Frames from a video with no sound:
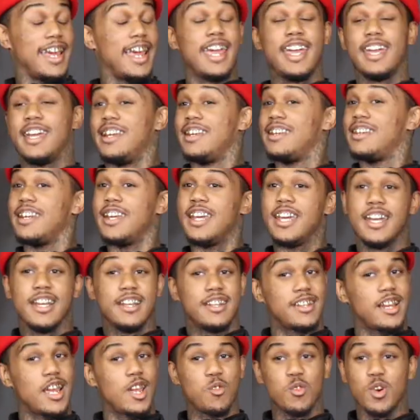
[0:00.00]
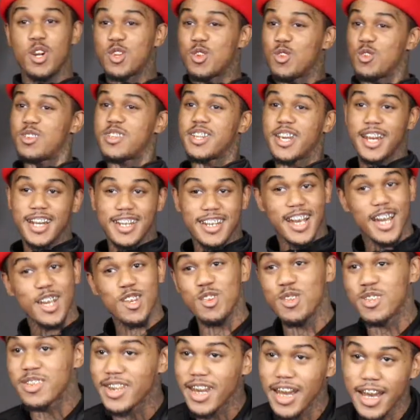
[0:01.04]
Hey, it's easy. Hey, what you say is how
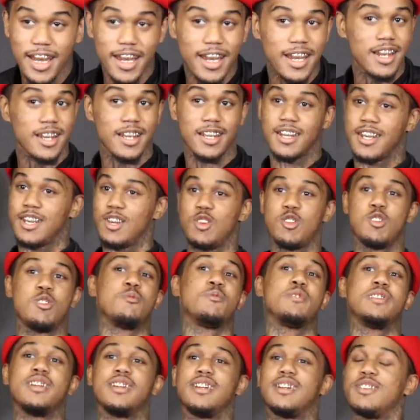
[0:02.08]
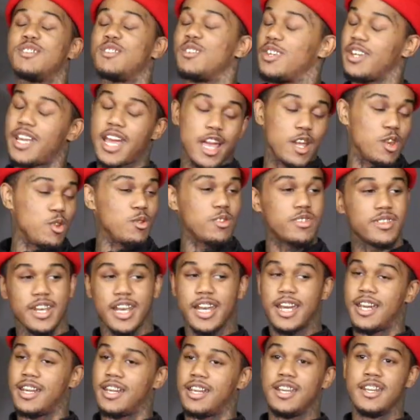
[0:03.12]
you say it. Well, how you
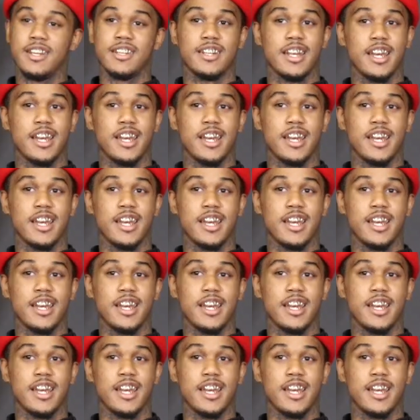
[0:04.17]
say it these